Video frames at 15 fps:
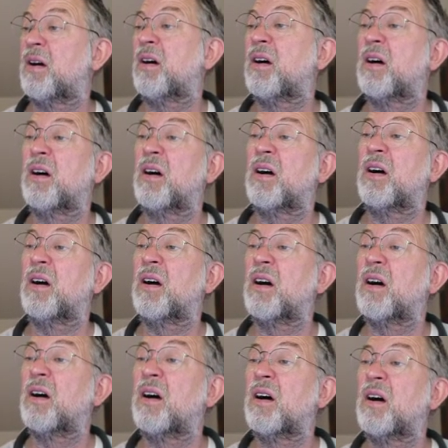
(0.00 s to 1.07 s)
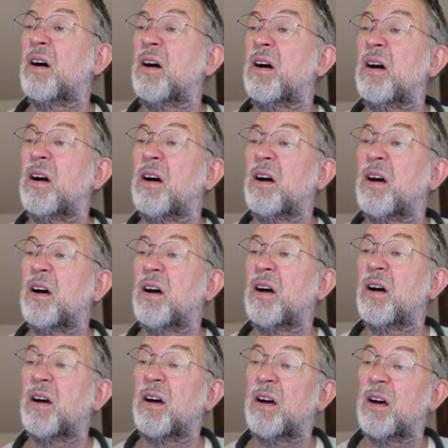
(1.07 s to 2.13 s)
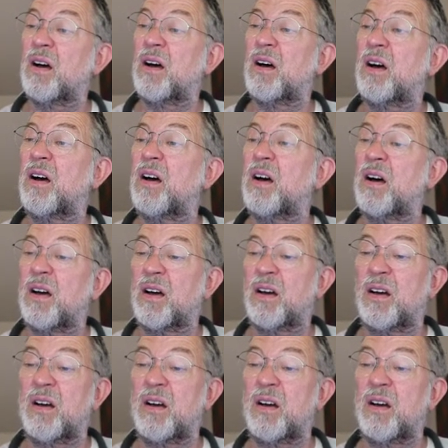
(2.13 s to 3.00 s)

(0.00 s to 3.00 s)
Nothing is said.